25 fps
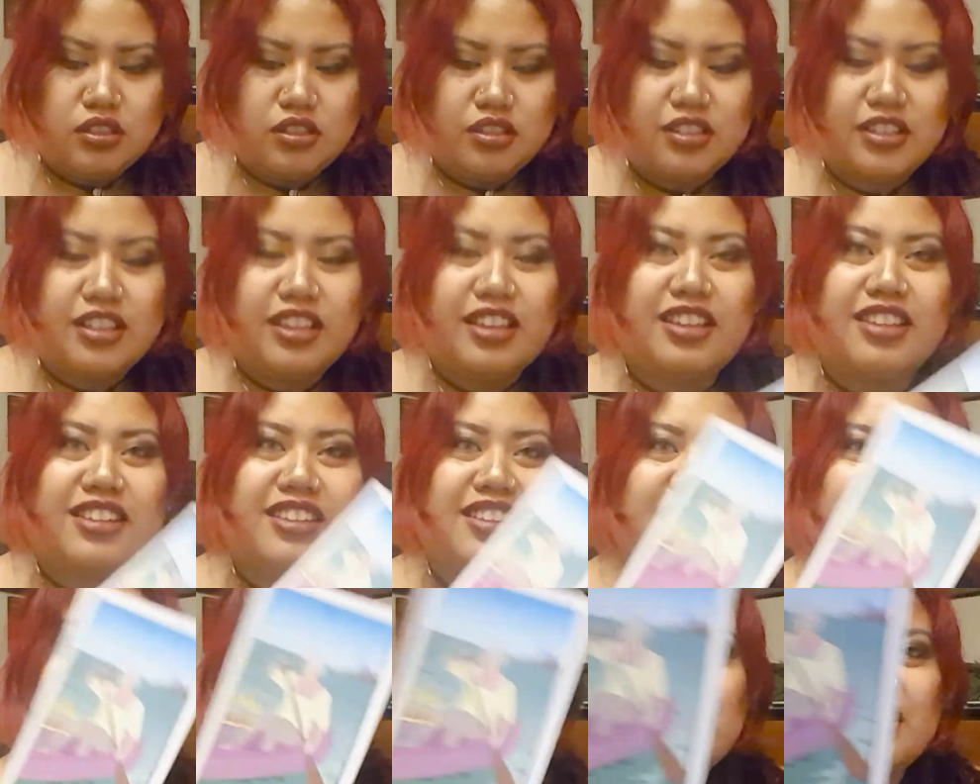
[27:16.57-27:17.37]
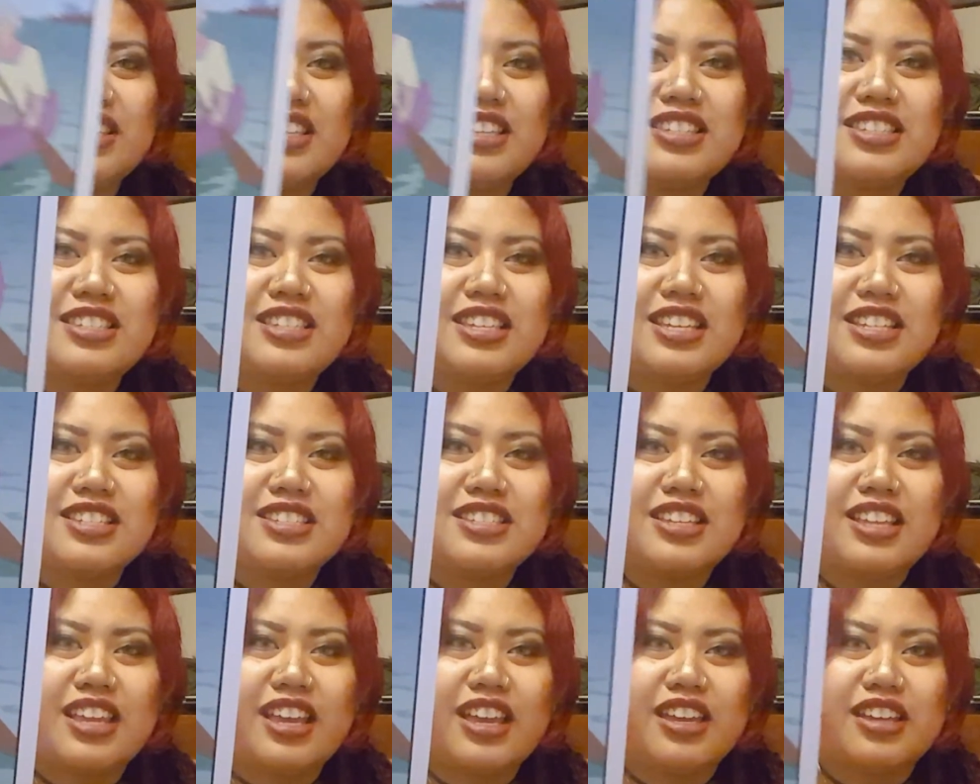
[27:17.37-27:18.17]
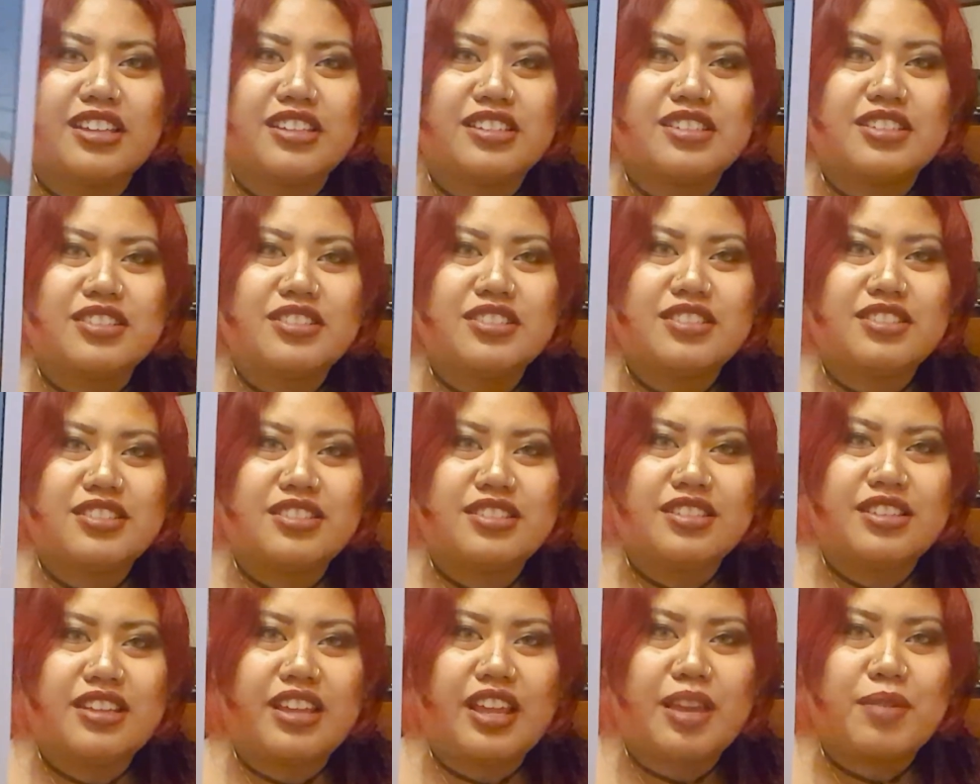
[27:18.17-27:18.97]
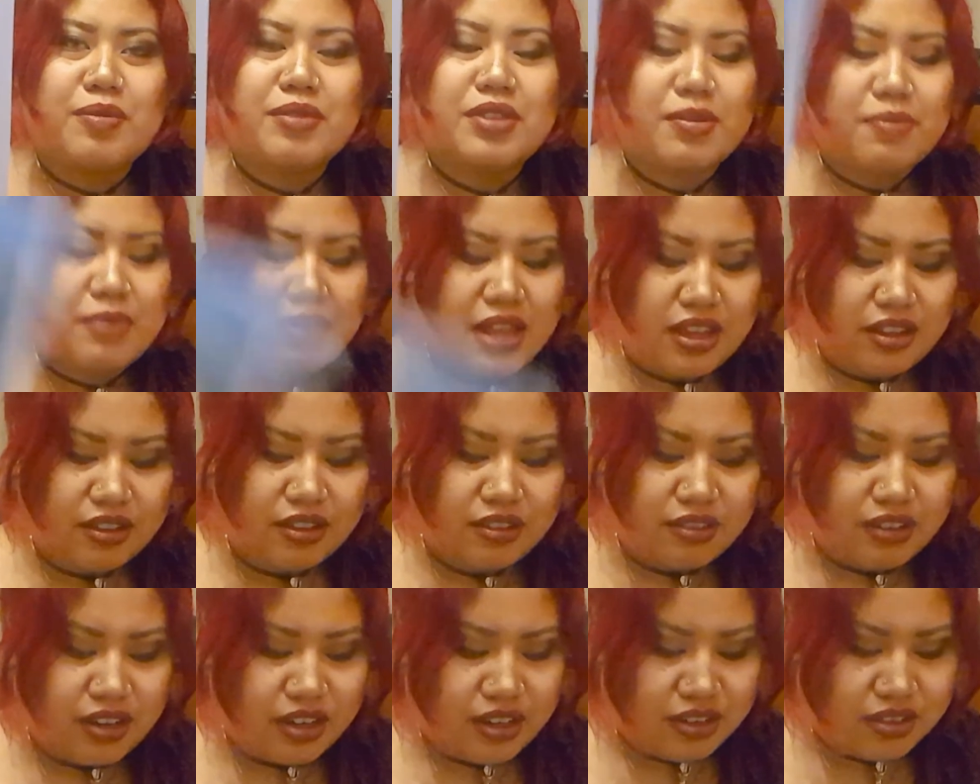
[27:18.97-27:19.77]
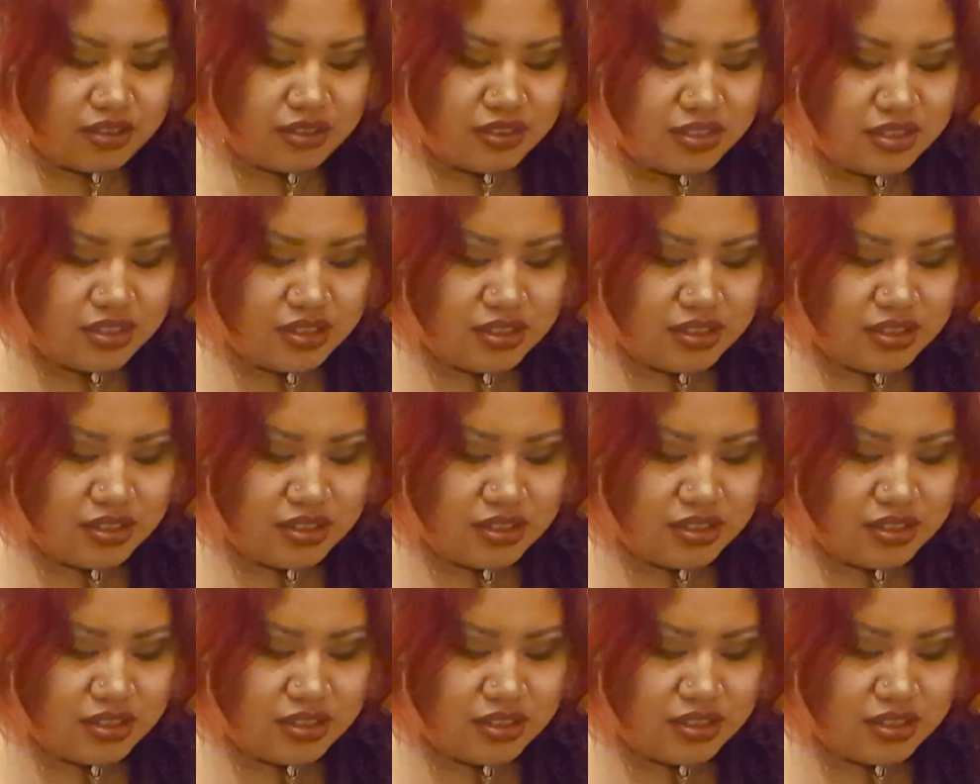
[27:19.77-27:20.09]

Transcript: Then you see Stan's name in the background.